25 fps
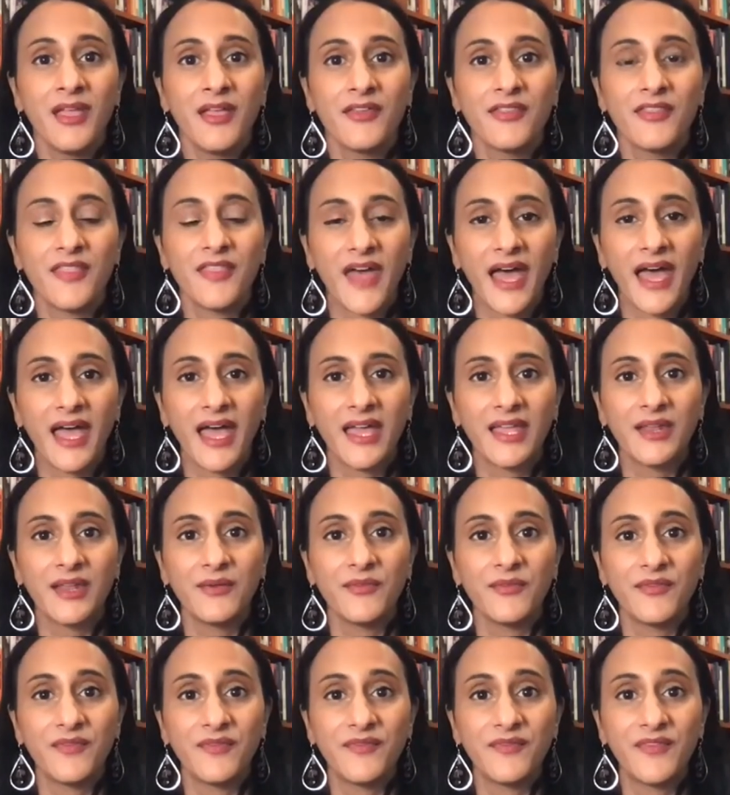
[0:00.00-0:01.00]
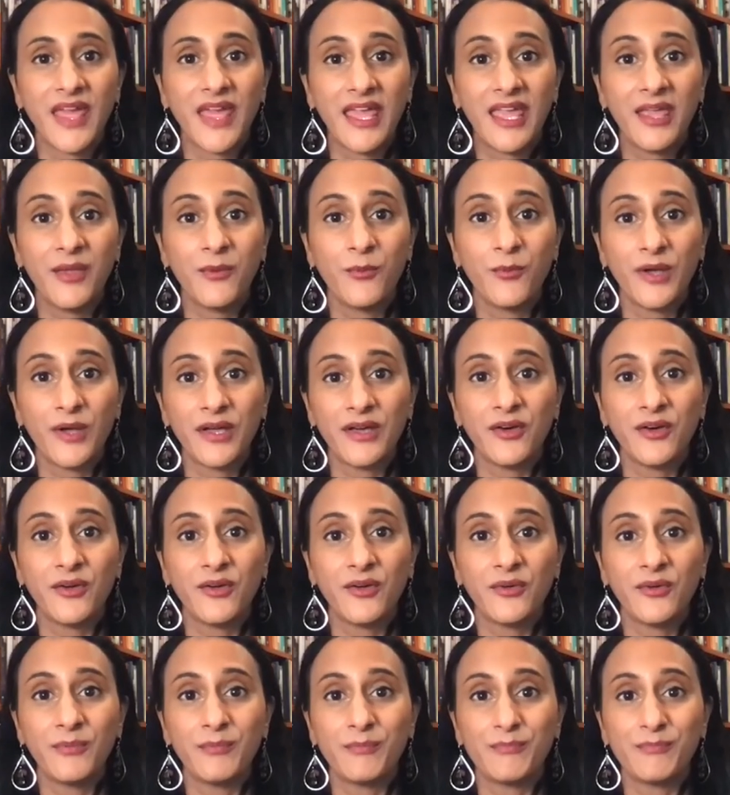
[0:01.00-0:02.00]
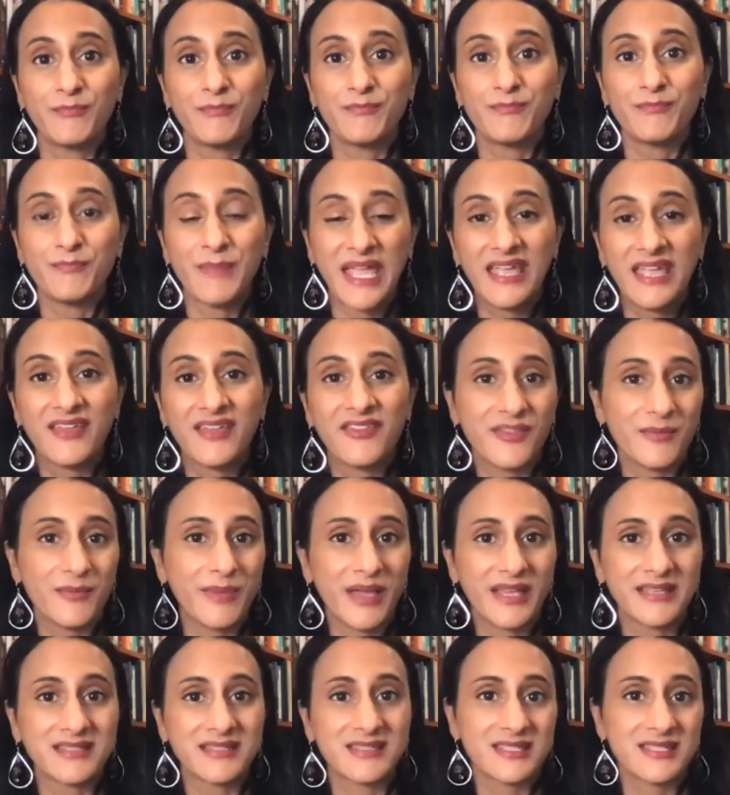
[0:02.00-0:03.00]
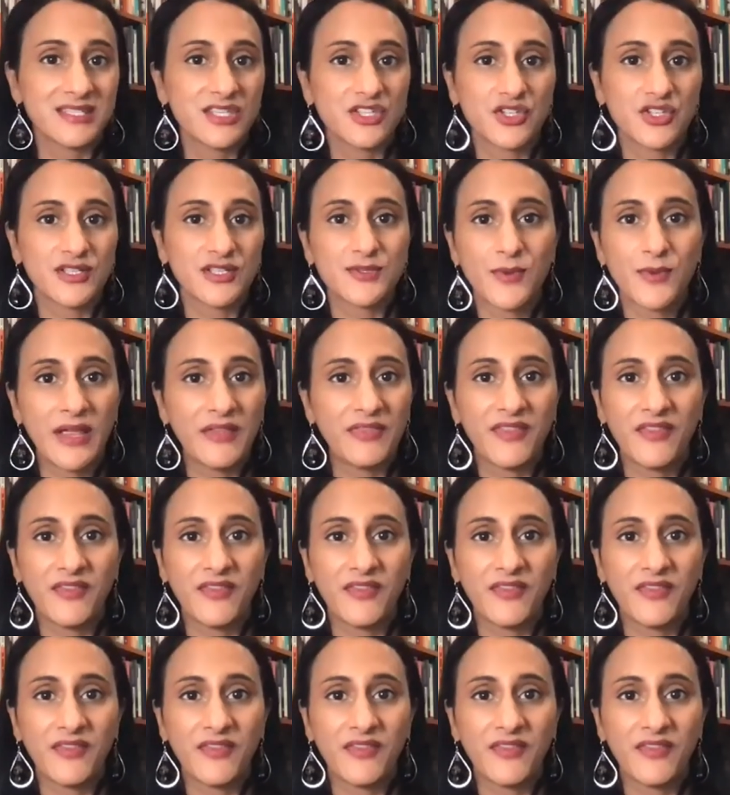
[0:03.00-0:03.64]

that they will make the best decisions, right?